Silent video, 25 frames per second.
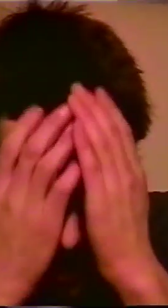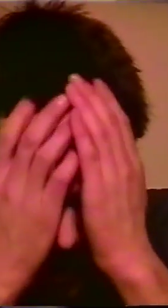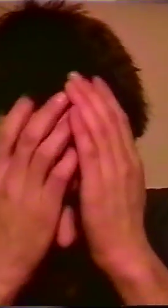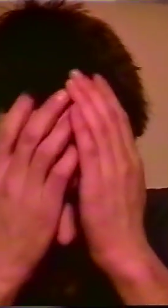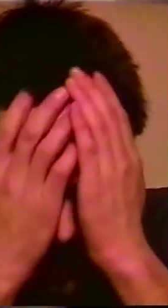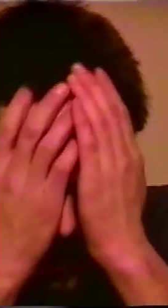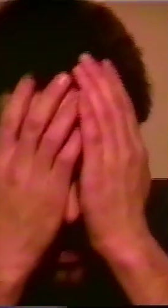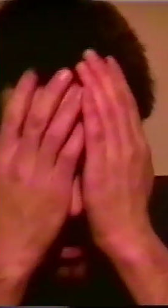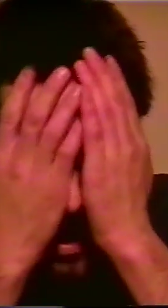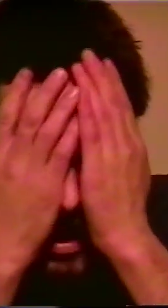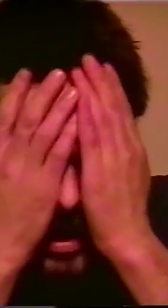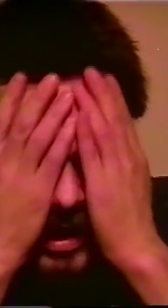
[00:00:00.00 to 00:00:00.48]
And
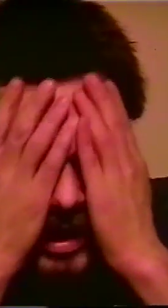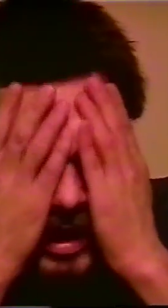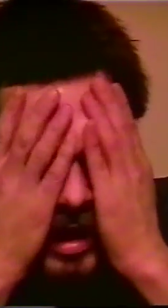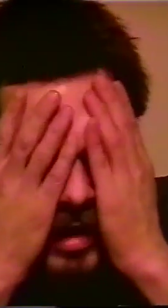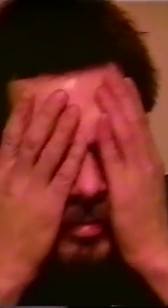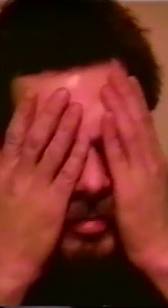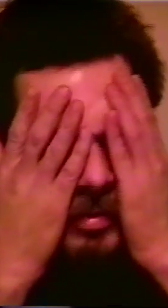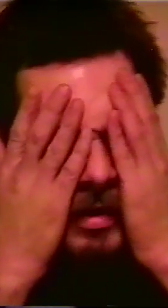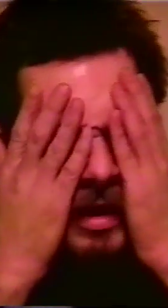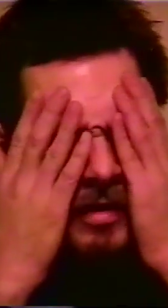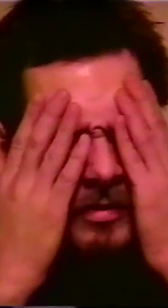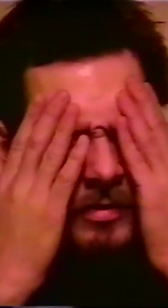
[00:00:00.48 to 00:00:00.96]
they
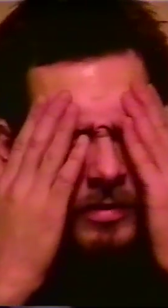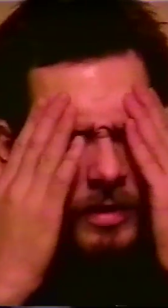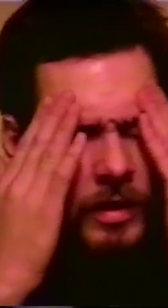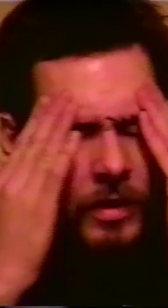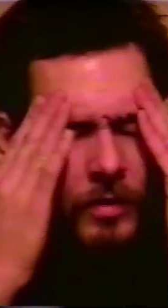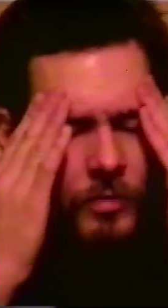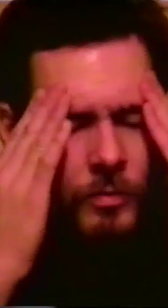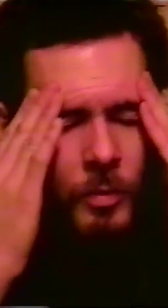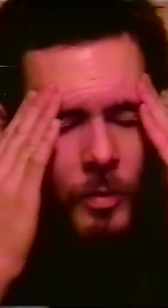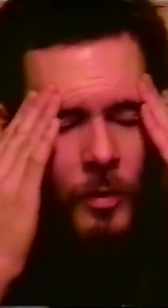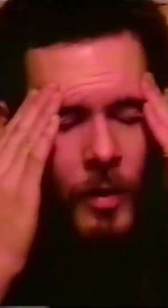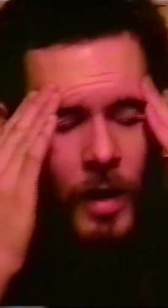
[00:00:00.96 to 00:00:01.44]
kept asking
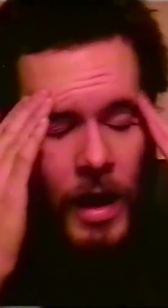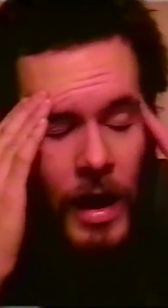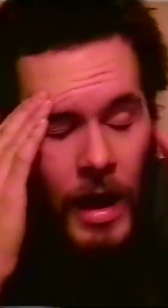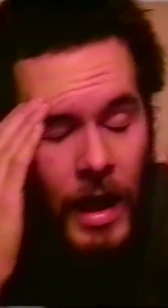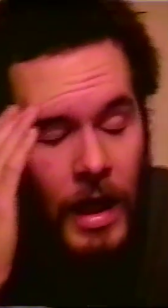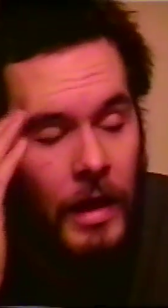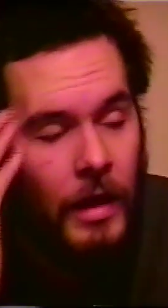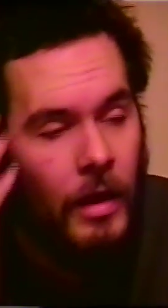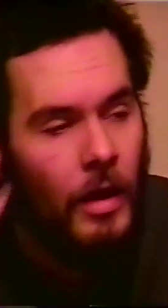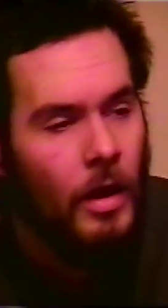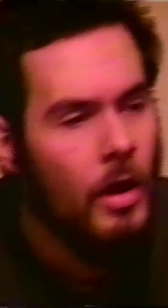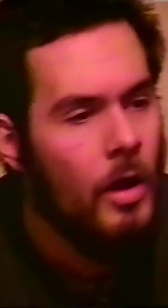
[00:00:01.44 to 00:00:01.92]
us,
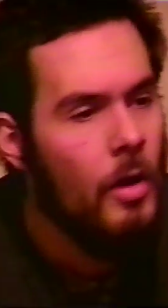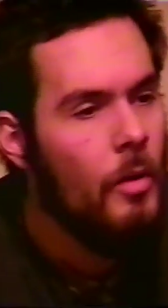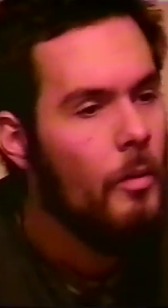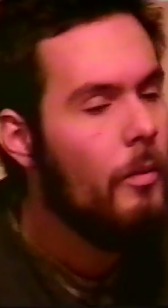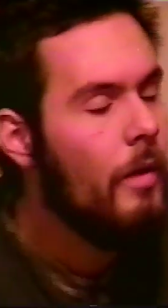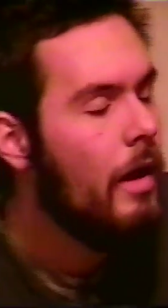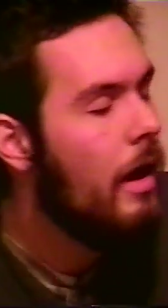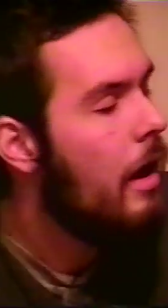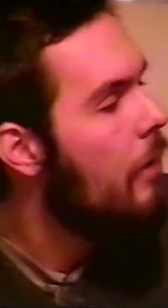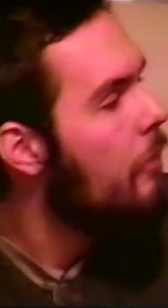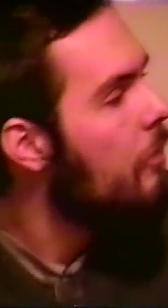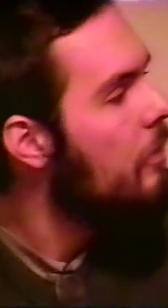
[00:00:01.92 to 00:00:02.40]
why?
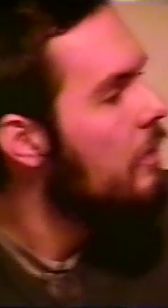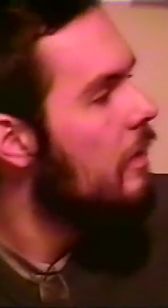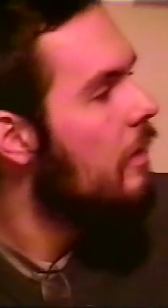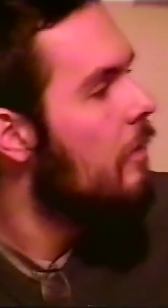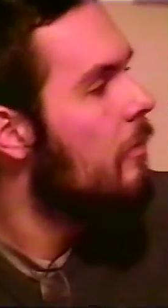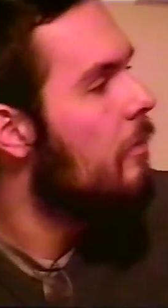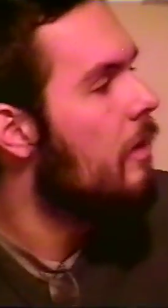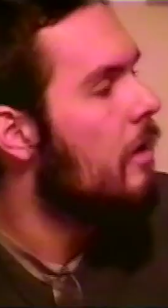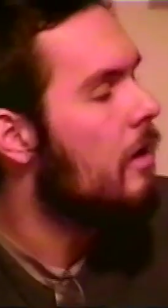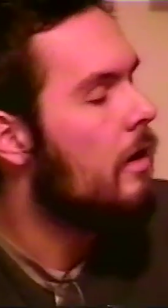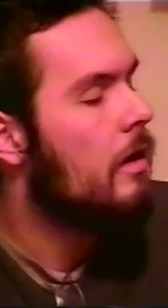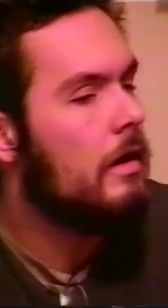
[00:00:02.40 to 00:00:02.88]
Why would the
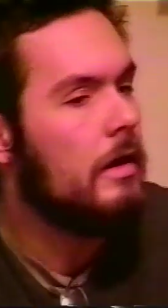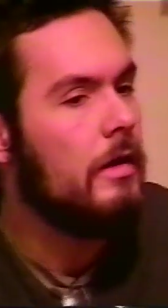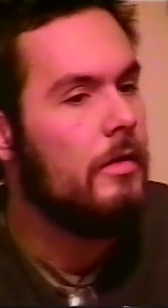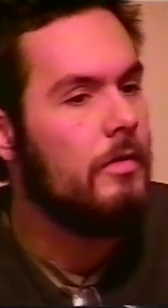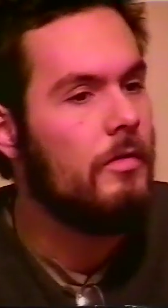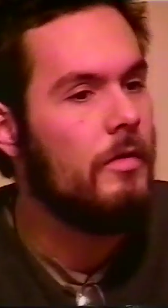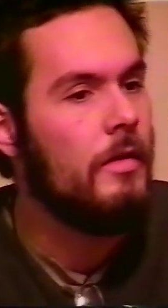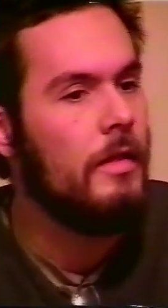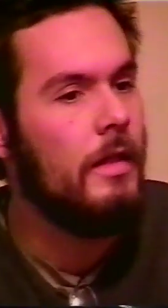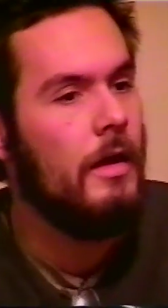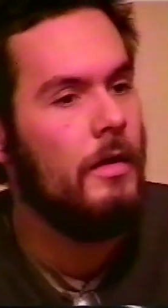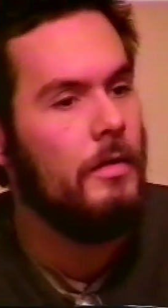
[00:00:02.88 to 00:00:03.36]

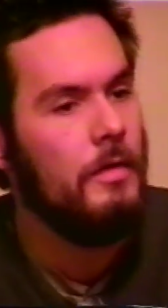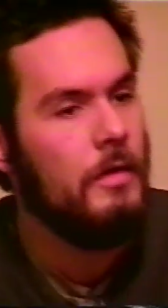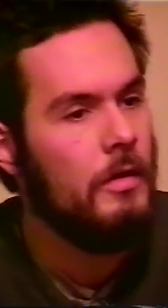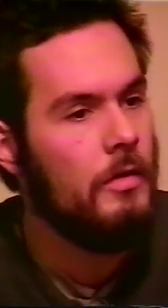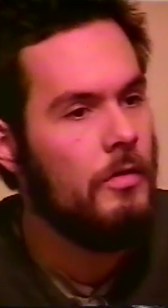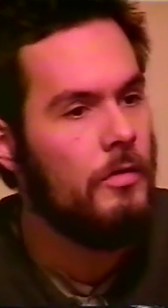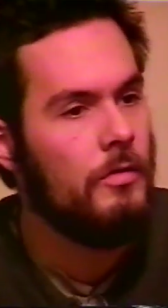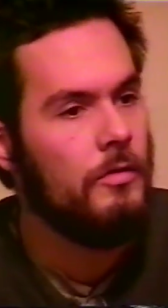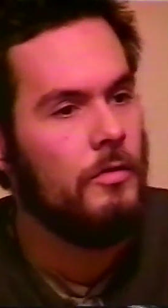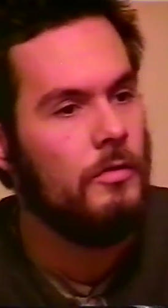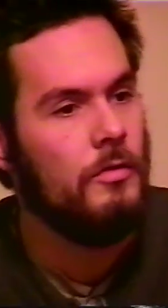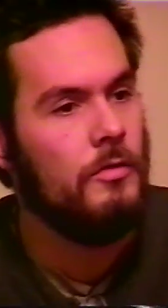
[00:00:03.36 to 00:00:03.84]
Americans allow the
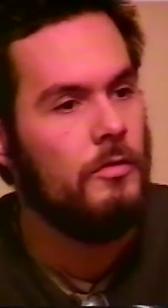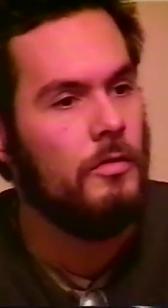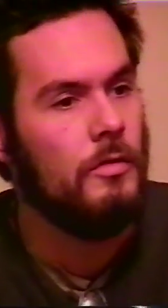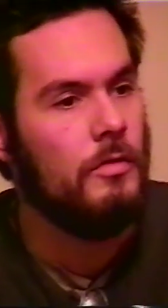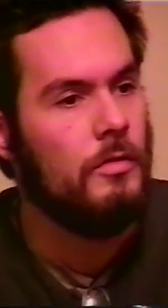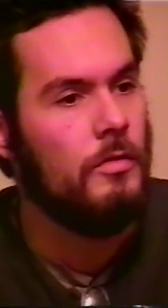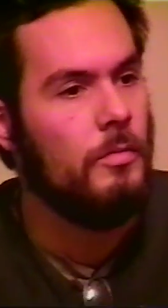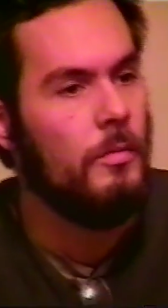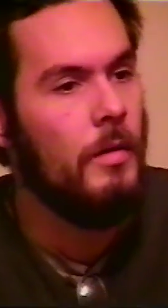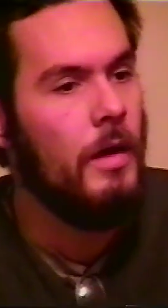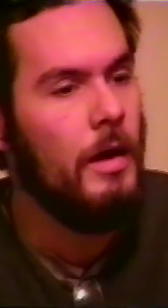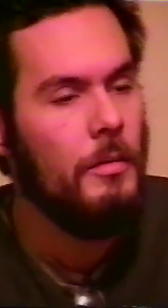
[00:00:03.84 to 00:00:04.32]

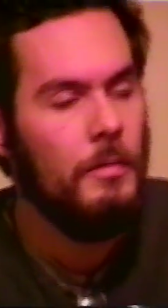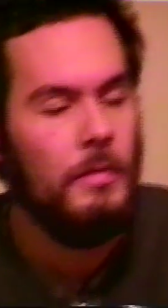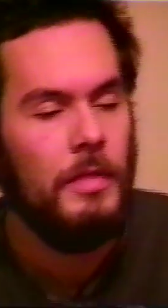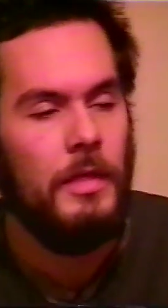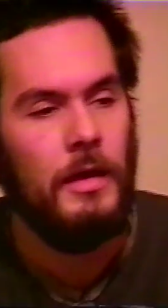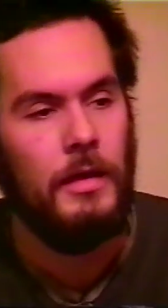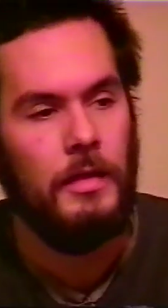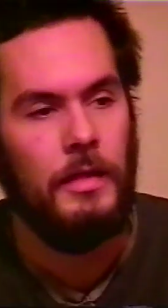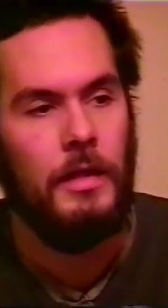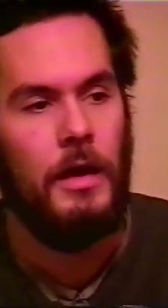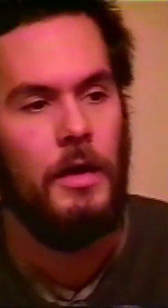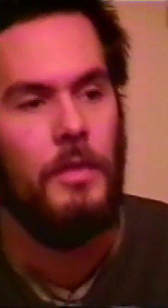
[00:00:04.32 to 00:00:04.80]
insurgents? Why would
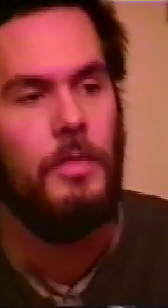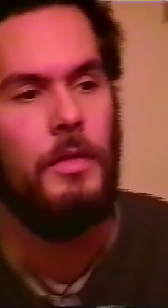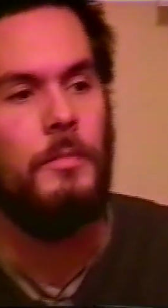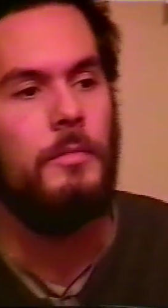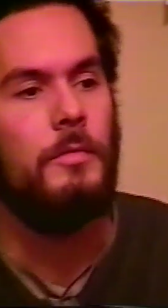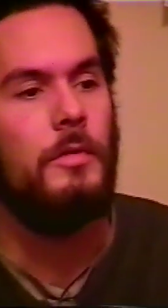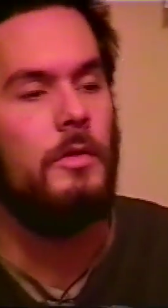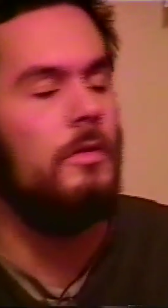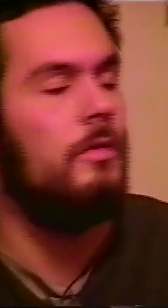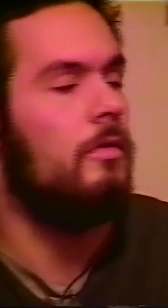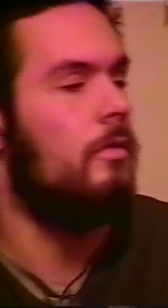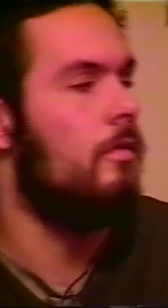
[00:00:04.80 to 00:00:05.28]
they allow them
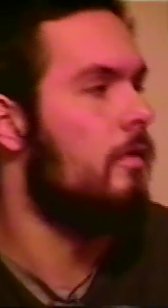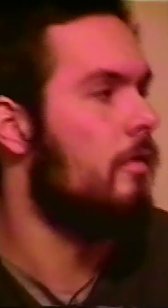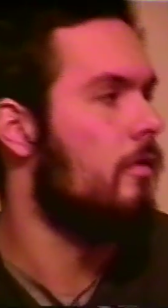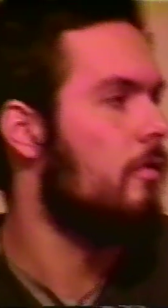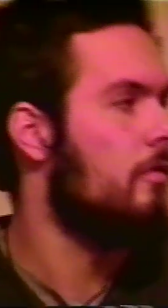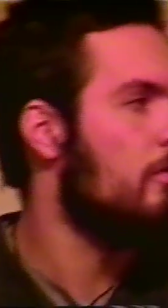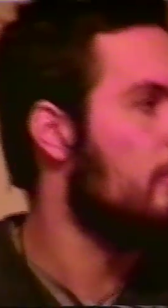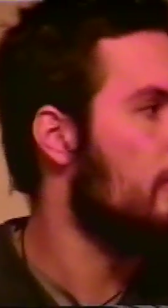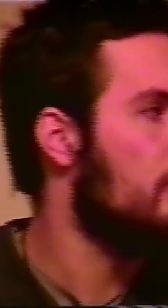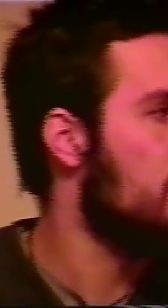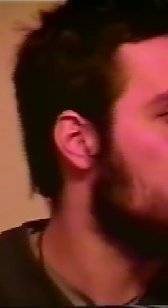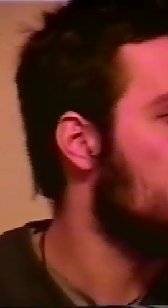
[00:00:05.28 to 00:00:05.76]
to do this
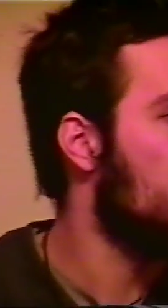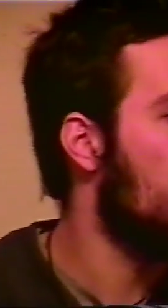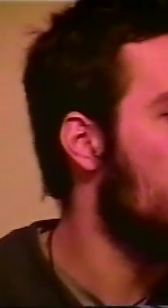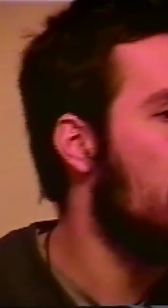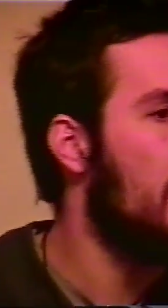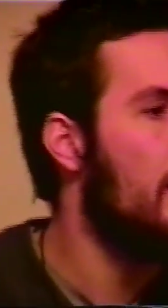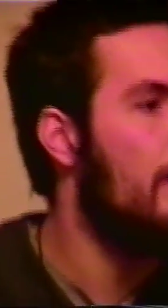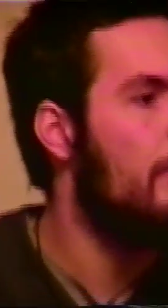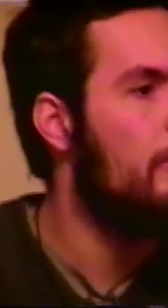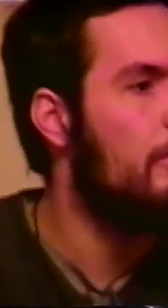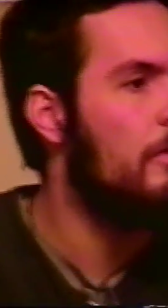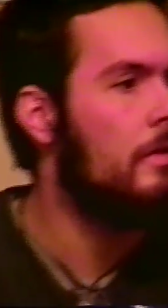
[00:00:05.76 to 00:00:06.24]
to us?
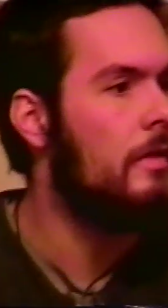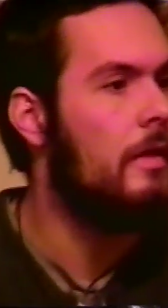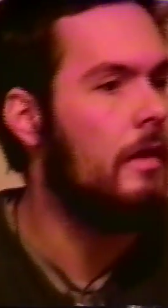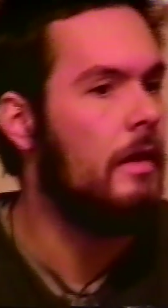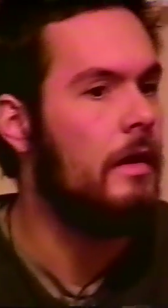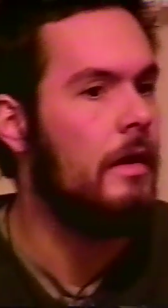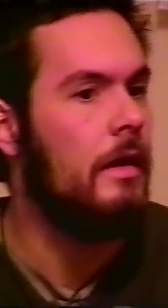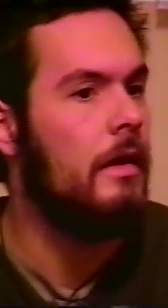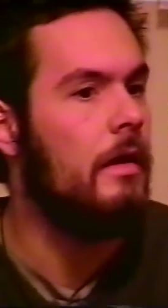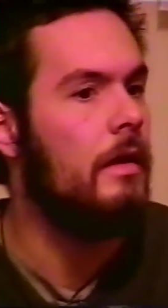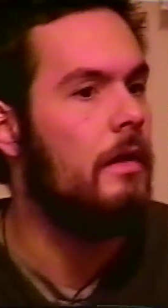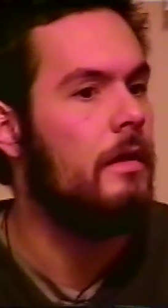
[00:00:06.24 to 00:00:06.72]
Why would
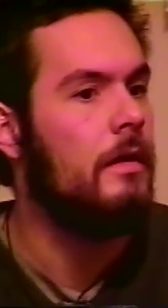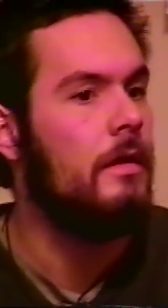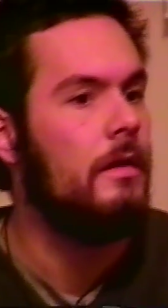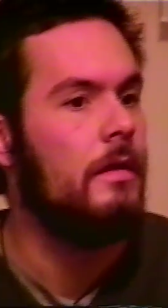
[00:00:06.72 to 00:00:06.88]
they?